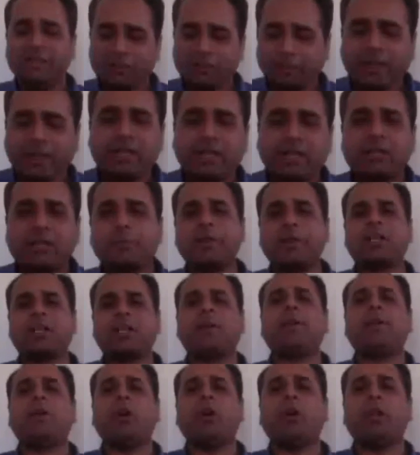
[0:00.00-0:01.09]
This pain is
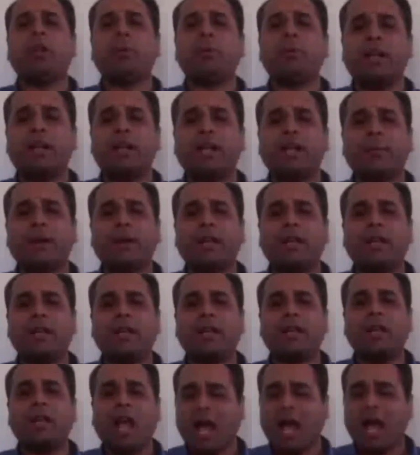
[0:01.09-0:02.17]
becoming horrible day by
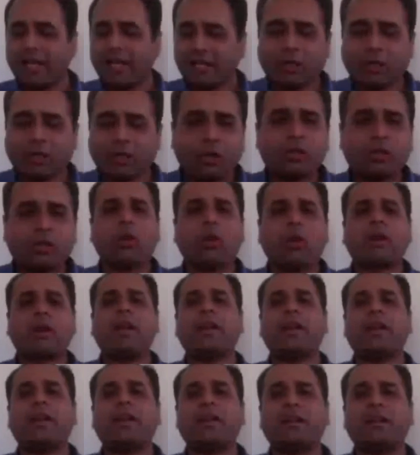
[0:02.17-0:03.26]
day. I cannot
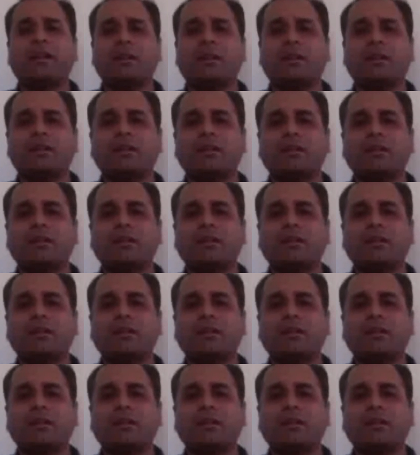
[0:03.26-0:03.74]
tolerate it.